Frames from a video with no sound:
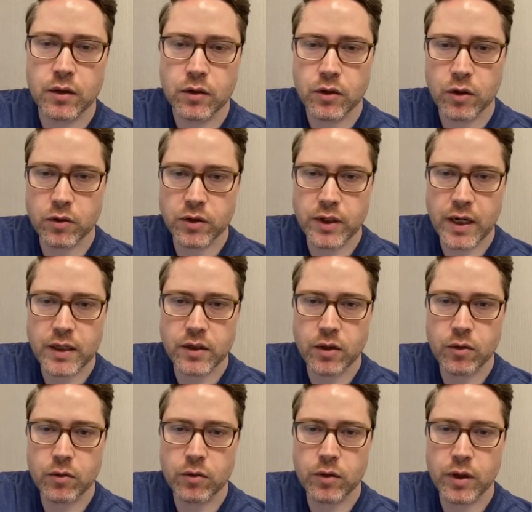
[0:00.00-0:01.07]
So stay
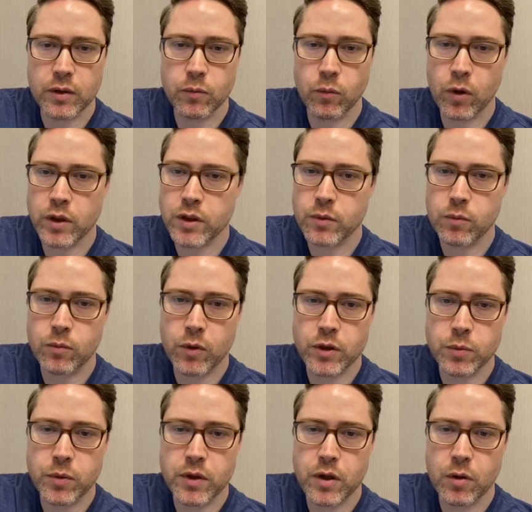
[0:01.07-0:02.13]
tuned, and once
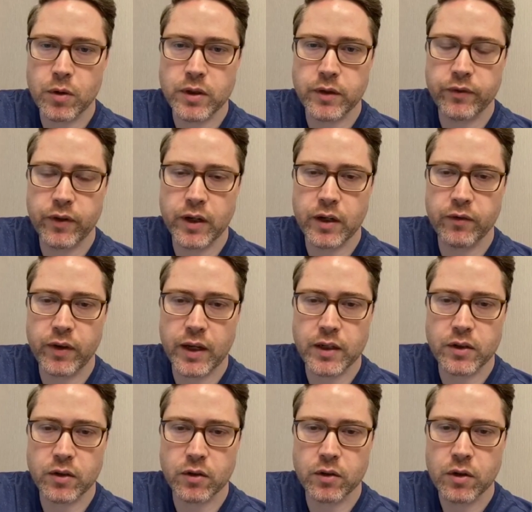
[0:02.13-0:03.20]
we know a definitive
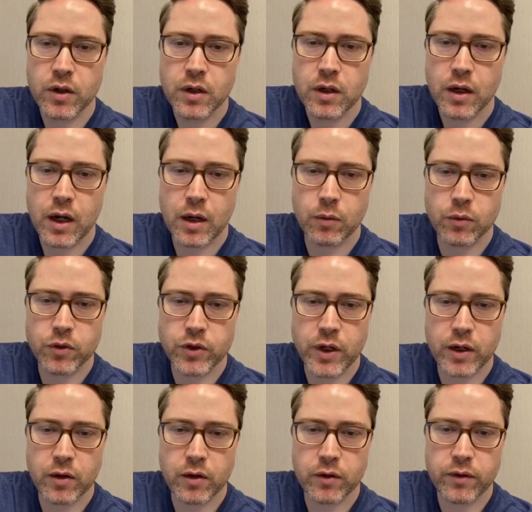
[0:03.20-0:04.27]
answer, I will
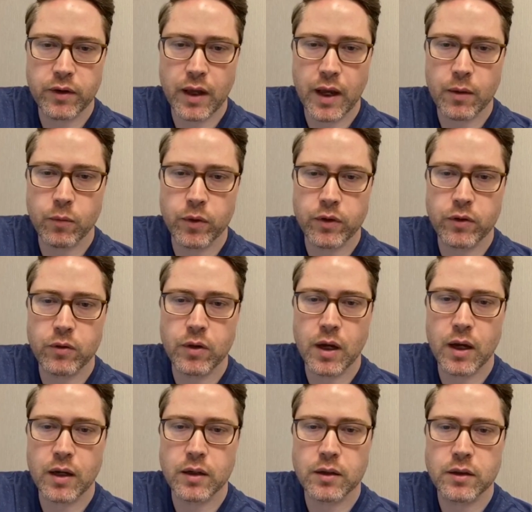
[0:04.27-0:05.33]
share that with you
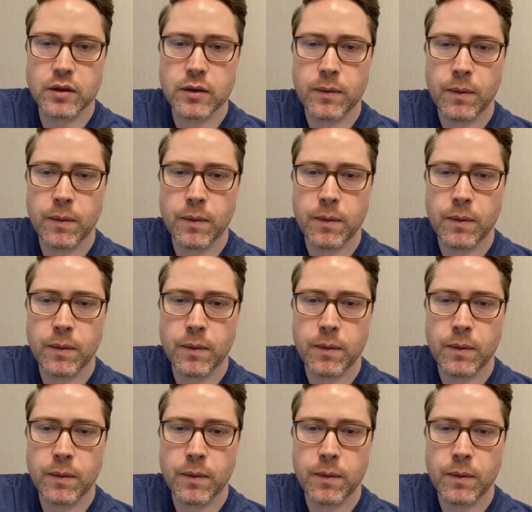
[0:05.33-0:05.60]
guys.